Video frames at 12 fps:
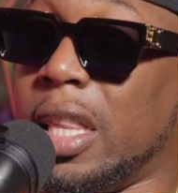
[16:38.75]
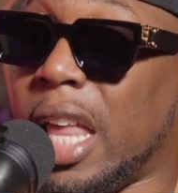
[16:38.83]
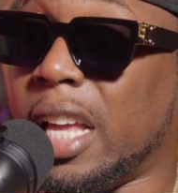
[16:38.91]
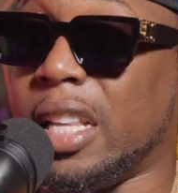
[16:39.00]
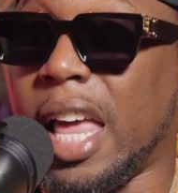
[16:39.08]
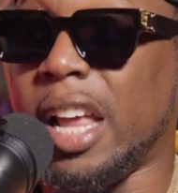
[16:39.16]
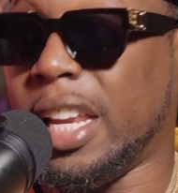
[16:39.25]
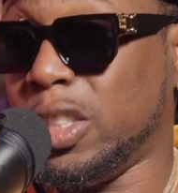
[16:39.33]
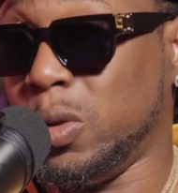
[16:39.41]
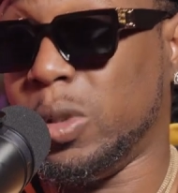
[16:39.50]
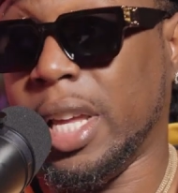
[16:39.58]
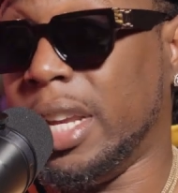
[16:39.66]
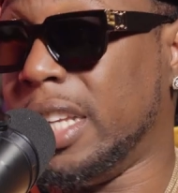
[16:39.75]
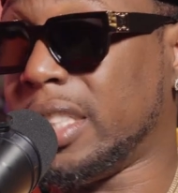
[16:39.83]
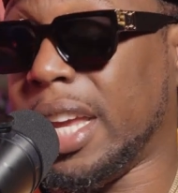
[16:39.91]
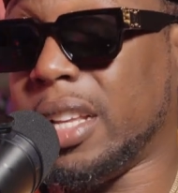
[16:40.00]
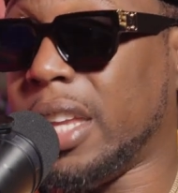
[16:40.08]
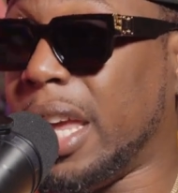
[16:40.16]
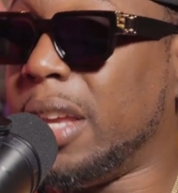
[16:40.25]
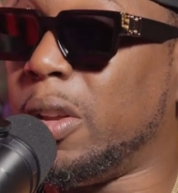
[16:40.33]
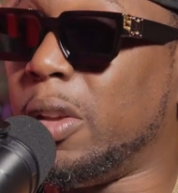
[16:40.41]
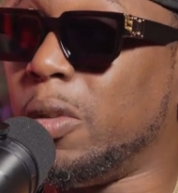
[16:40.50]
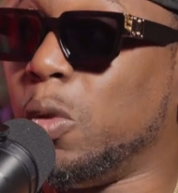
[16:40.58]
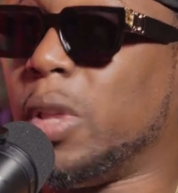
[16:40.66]
like now that you did it, it's like,
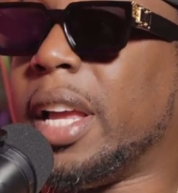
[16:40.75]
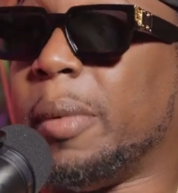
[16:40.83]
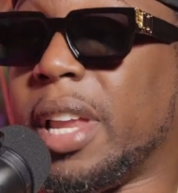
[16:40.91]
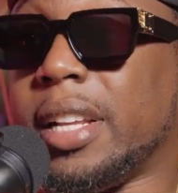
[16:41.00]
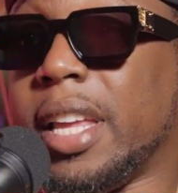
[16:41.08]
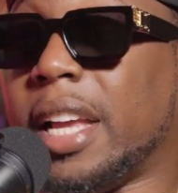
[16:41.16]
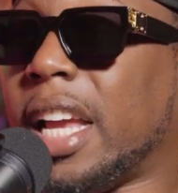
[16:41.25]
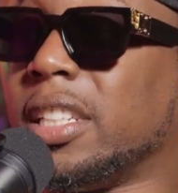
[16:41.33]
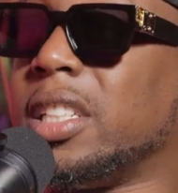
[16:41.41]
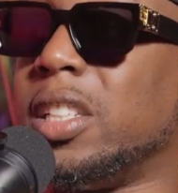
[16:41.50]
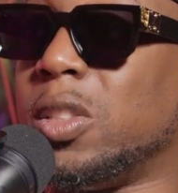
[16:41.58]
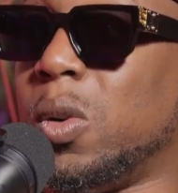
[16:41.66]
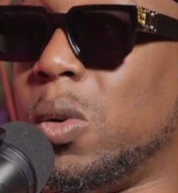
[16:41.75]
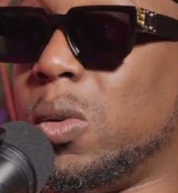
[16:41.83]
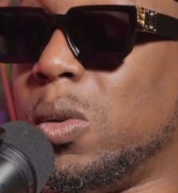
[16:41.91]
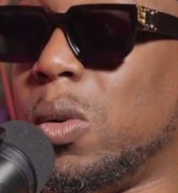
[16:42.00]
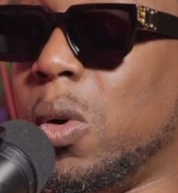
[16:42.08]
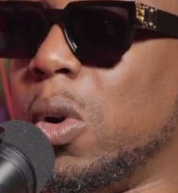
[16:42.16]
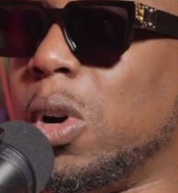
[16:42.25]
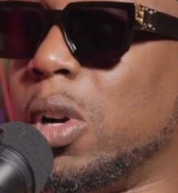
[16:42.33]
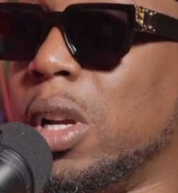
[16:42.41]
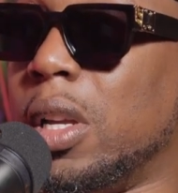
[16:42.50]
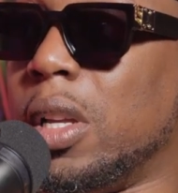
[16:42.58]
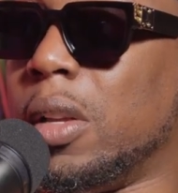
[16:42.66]
damn, you think about it, like, damn, I should have told.
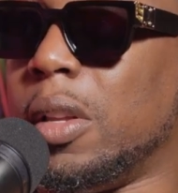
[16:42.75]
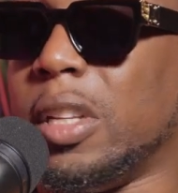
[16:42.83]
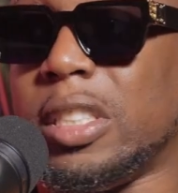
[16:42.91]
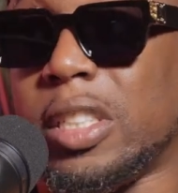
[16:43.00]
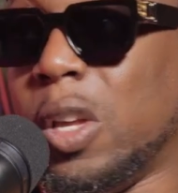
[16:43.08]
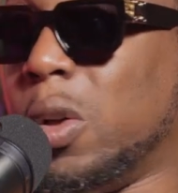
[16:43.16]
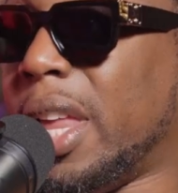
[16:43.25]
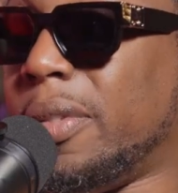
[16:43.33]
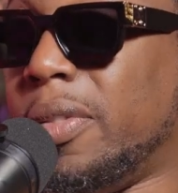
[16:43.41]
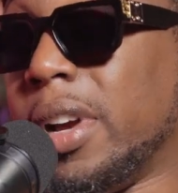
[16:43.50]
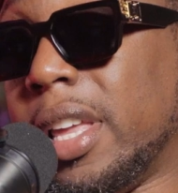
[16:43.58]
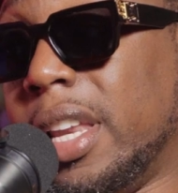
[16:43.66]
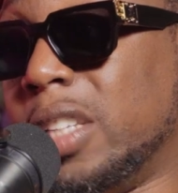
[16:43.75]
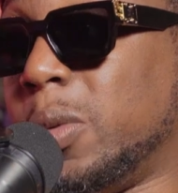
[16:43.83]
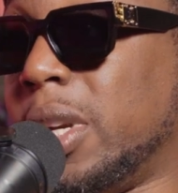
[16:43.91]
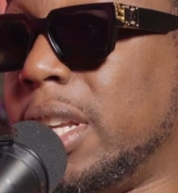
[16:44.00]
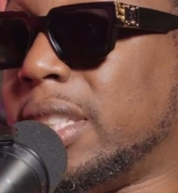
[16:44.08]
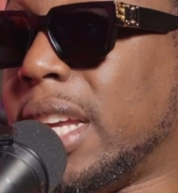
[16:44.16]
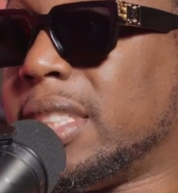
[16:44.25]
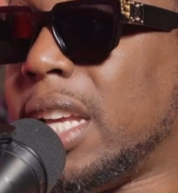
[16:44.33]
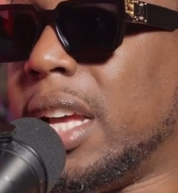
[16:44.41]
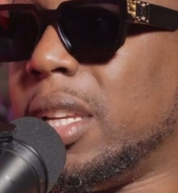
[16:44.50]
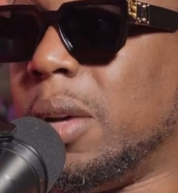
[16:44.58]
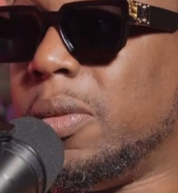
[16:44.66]
Or still like, fuck, it is what it is. I
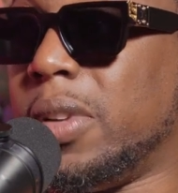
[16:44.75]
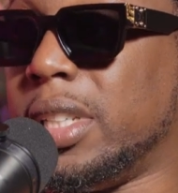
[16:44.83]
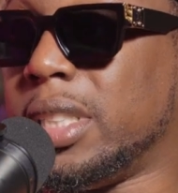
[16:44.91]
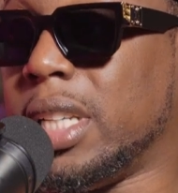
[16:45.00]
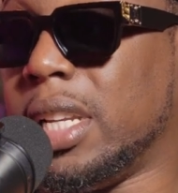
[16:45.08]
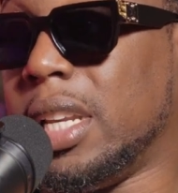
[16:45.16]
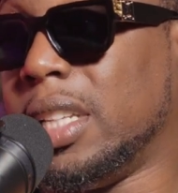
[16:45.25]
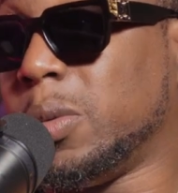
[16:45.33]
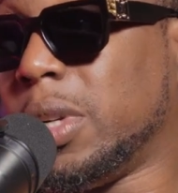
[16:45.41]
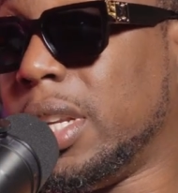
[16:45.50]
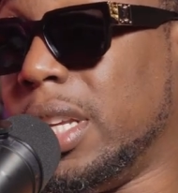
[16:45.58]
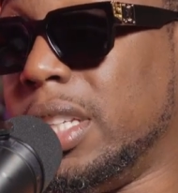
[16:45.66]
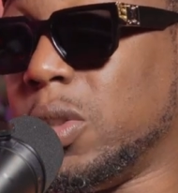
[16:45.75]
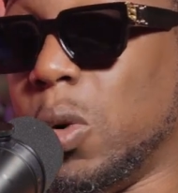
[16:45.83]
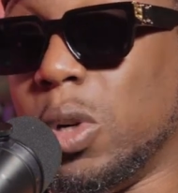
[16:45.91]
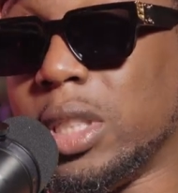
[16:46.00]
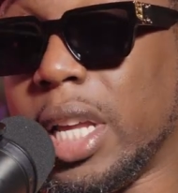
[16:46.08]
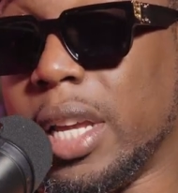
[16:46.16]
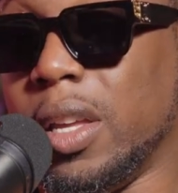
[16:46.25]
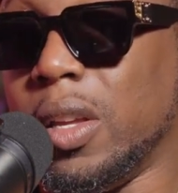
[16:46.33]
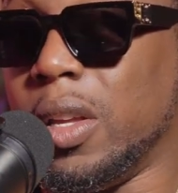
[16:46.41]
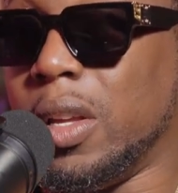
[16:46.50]
signed up for this shit and it is what it is. Or it's like.